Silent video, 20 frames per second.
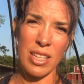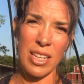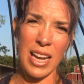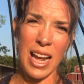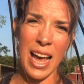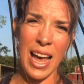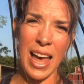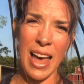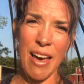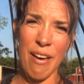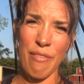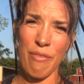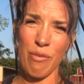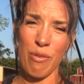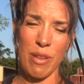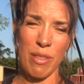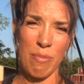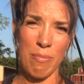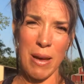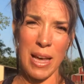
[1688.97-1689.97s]
that I have
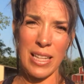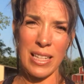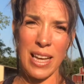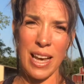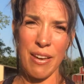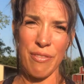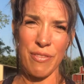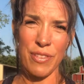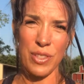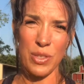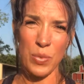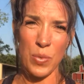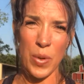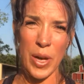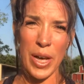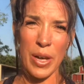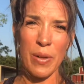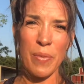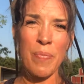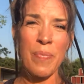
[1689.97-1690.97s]
with my life as
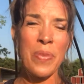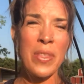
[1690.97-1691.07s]
well.